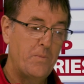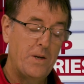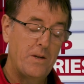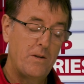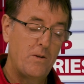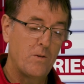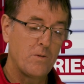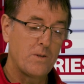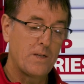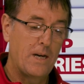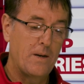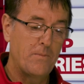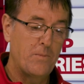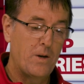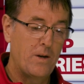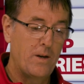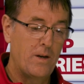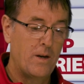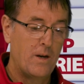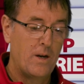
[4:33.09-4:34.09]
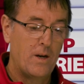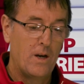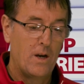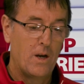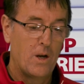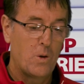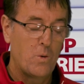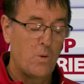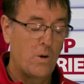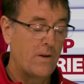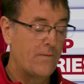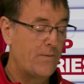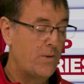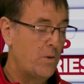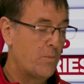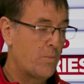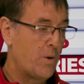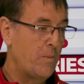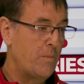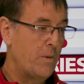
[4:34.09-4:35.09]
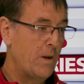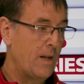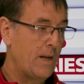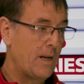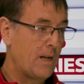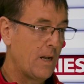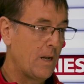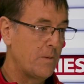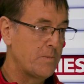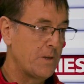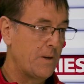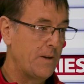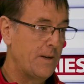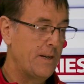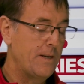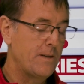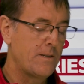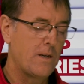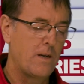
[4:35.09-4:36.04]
being looked at by quite a few Premier League clubs, I hear.